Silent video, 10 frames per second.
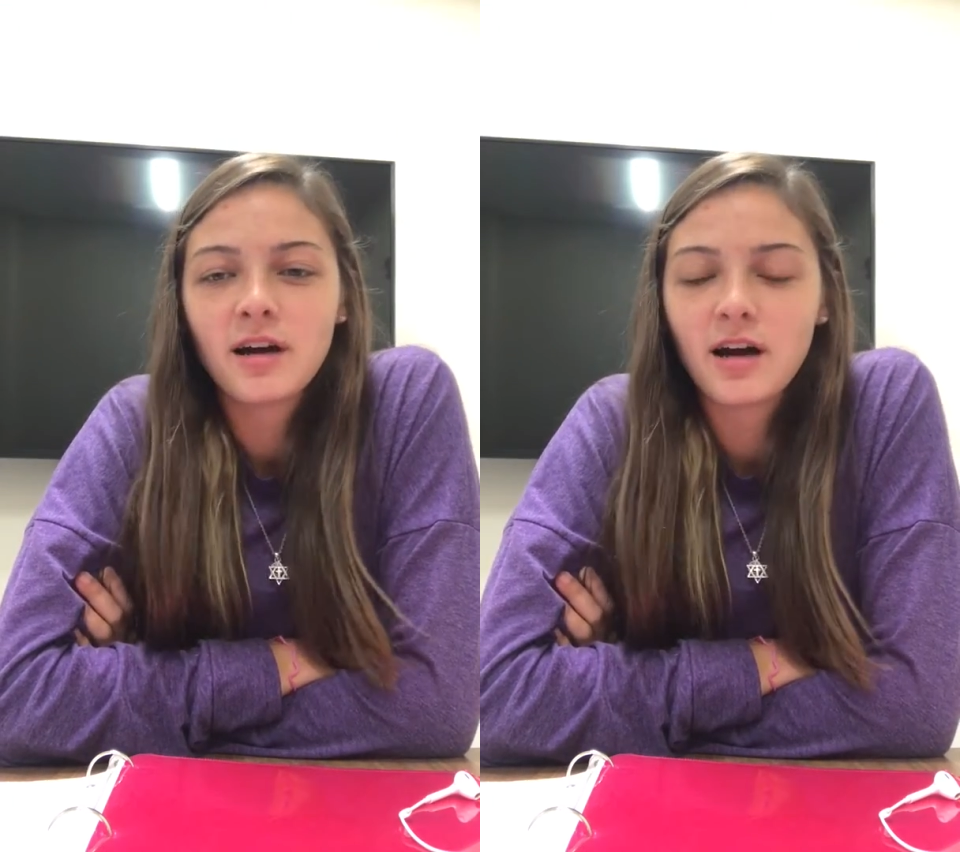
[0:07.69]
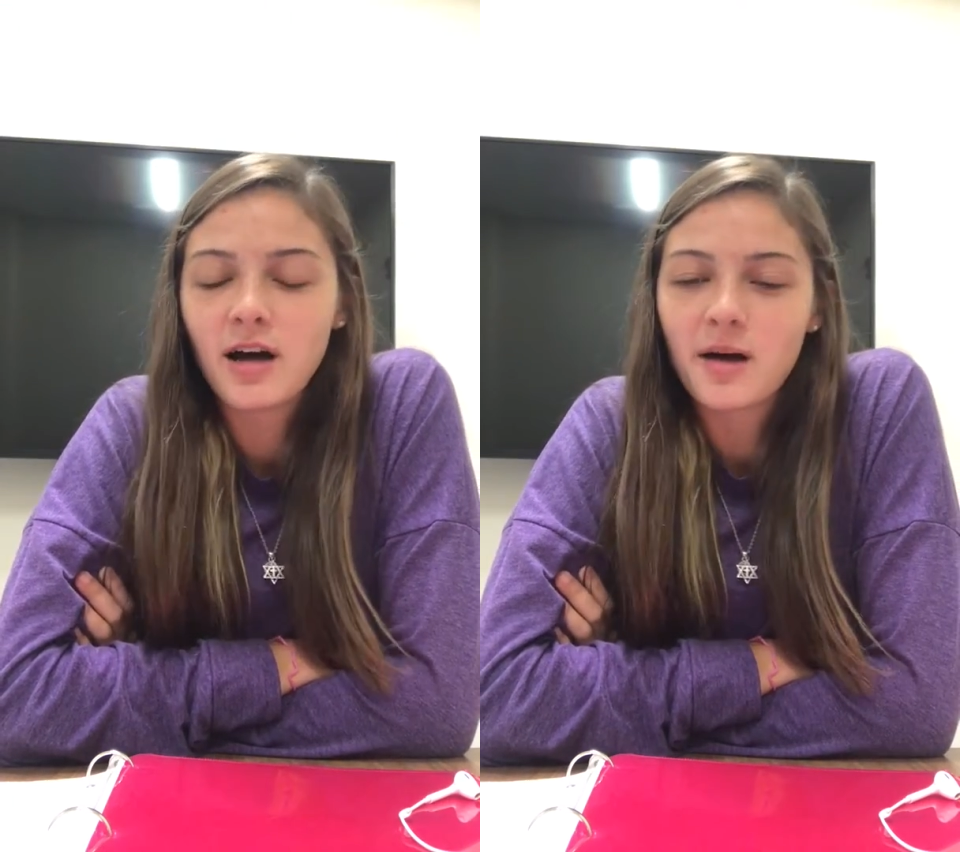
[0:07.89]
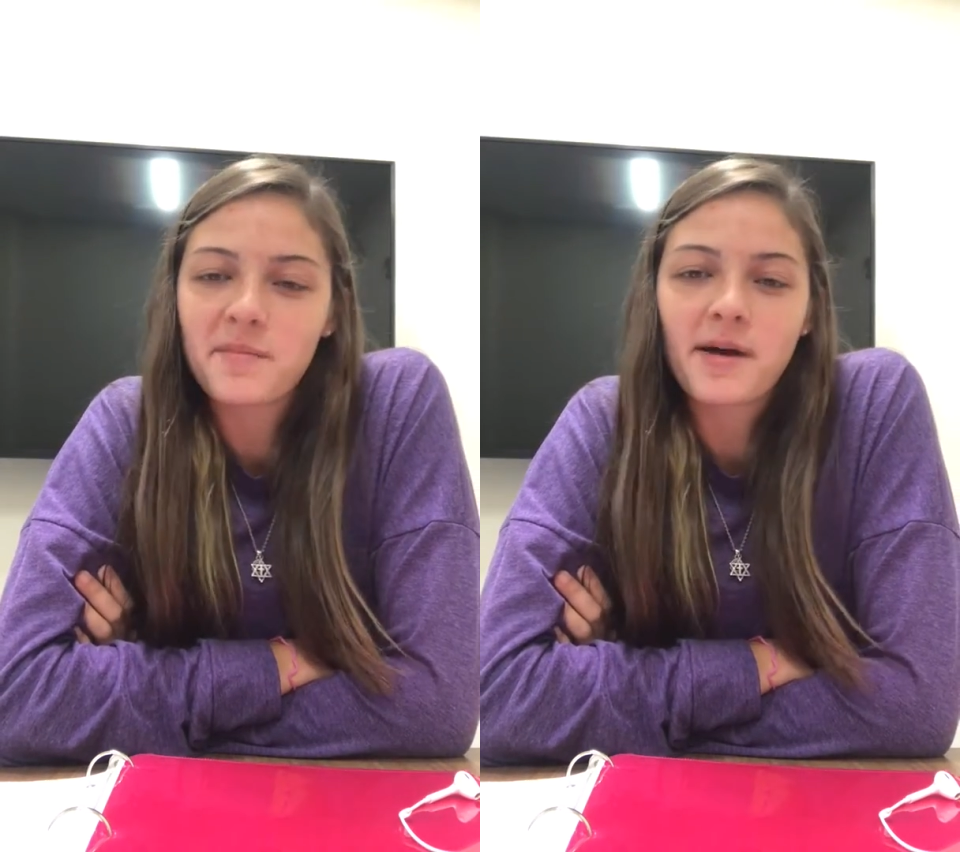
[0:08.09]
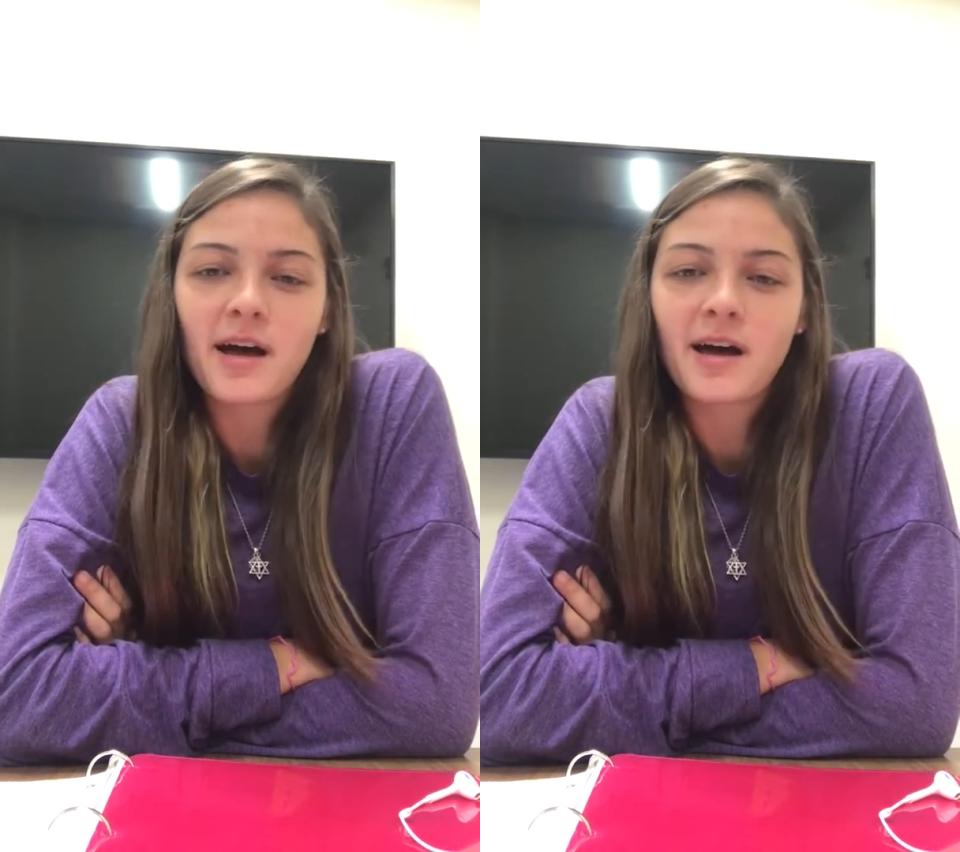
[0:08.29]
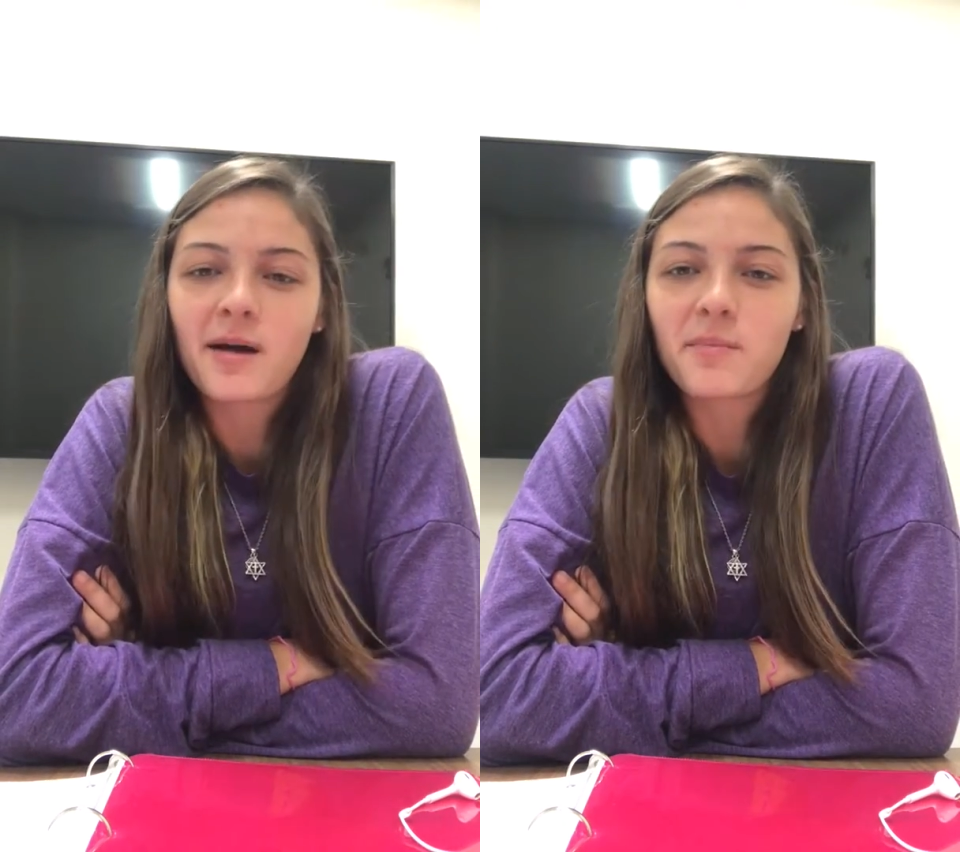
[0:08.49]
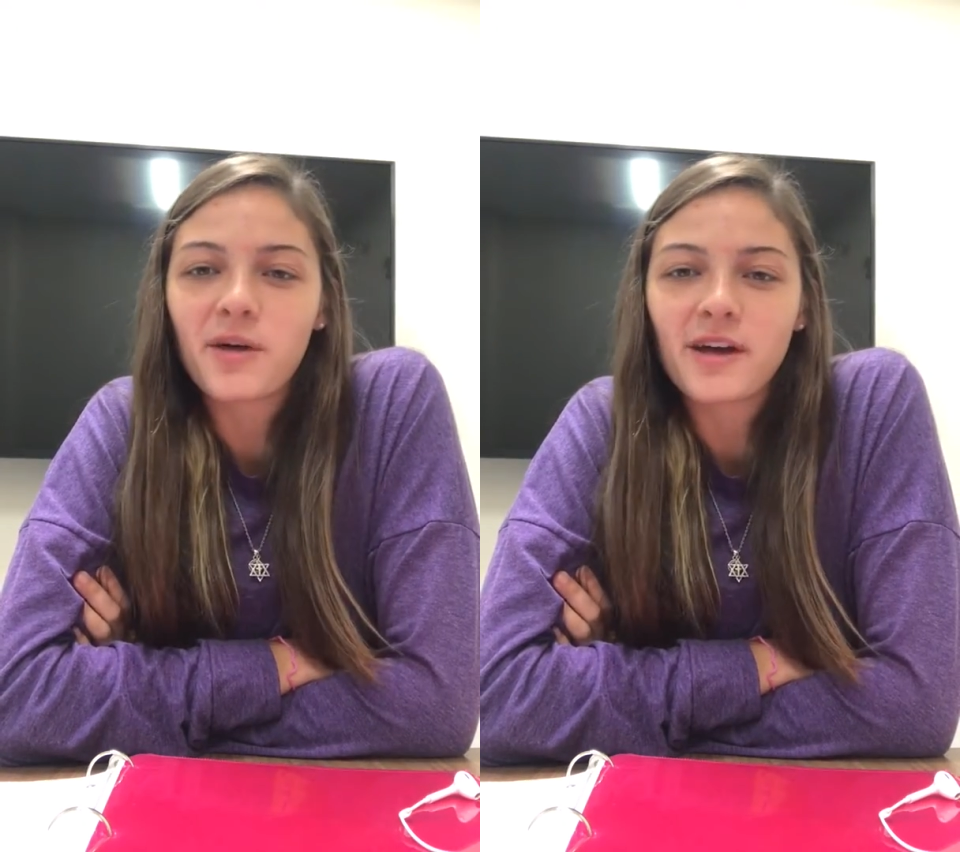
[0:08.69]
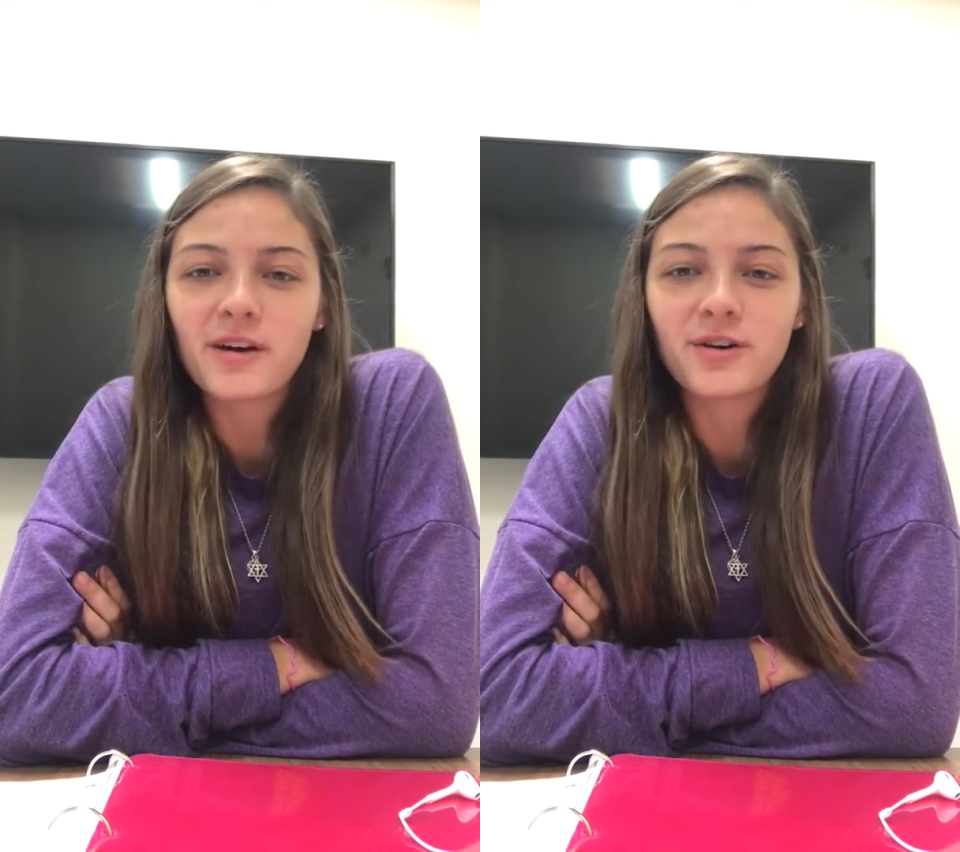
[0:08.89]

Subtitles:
I play